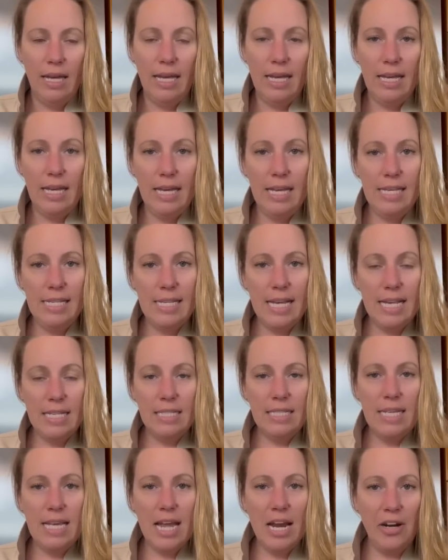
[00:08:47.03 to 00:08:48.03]
he
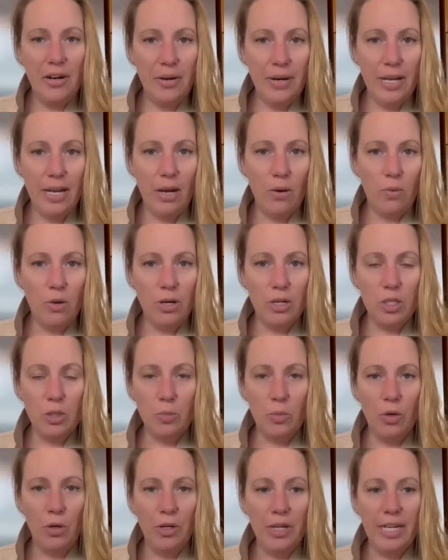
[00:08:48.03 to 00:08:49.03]
says the area where it's
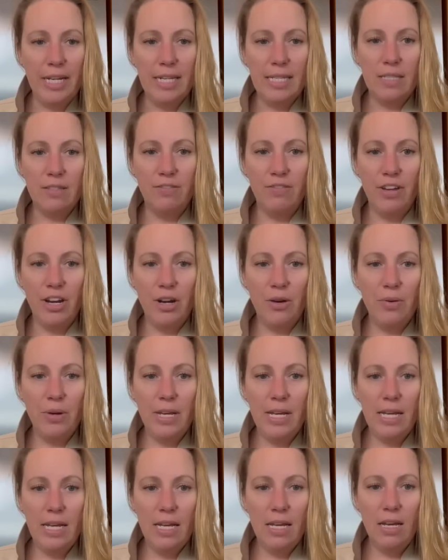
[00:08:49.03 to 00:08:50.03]
burning, it's
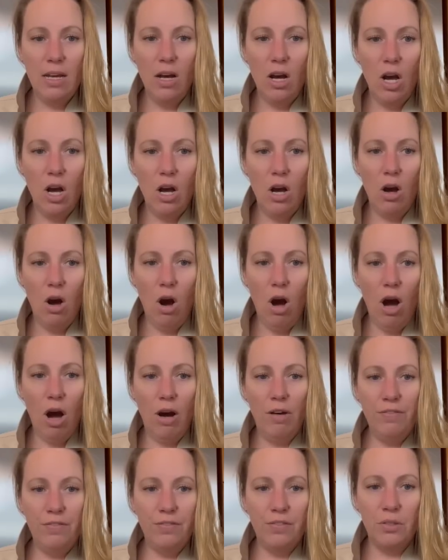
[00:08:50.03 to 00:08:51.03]
very
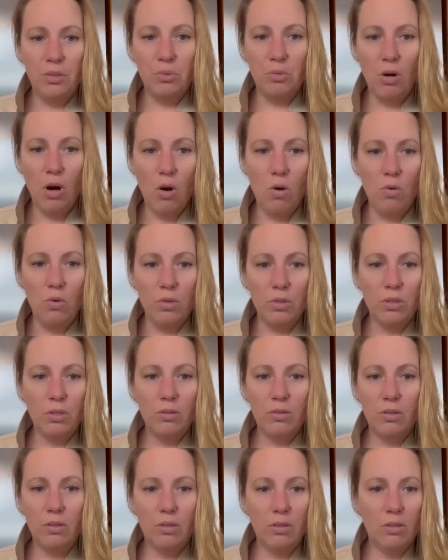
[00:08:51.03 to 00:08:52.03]
off-road,
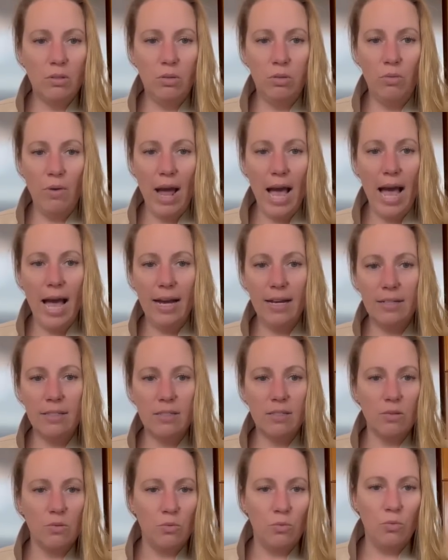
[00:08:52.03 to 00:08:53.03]

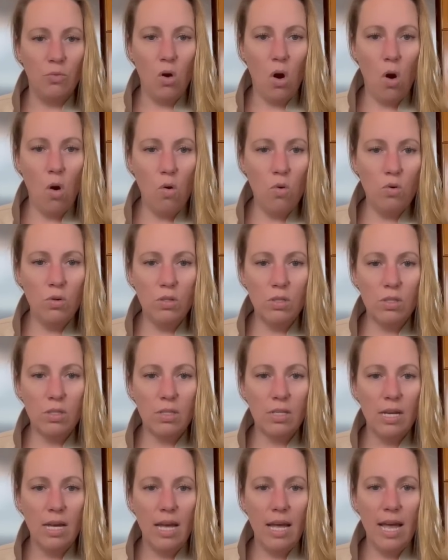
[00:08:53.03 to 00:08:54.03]
cracked
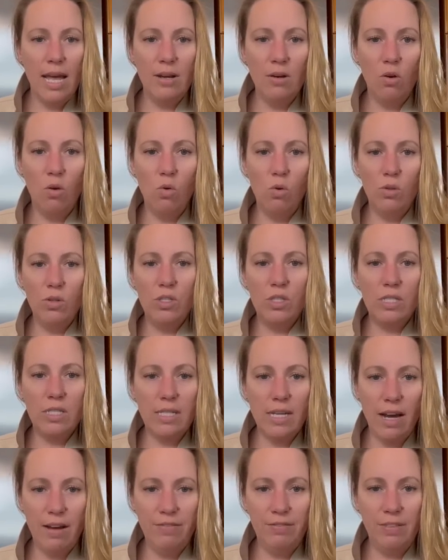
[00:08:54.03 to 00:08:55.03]
roads and old
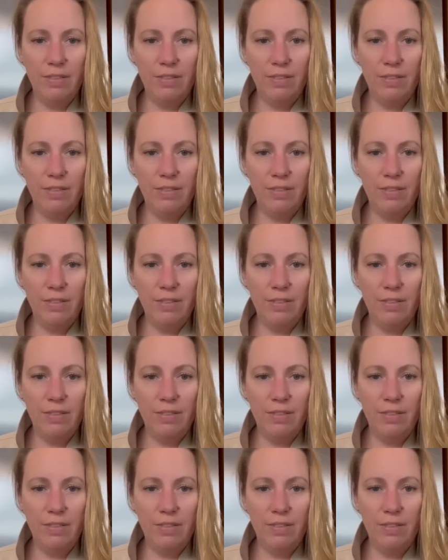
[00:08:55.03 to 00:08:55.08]
stuff